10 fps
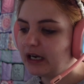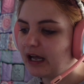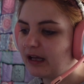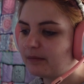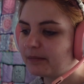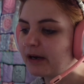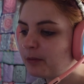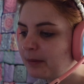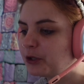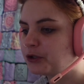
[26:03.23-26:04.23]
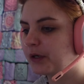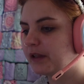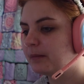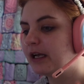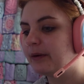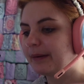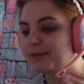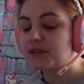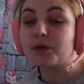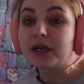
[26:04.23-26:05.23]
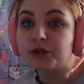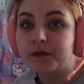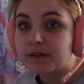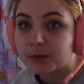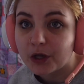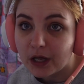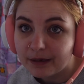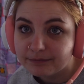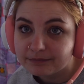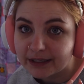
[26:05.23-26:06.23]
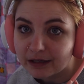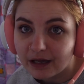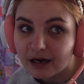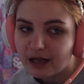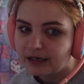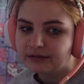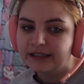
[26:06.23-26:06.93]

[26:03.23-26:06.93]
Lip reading: but I remember enjoying them. Anyway, so I enjoyed this book a lot, like a lot.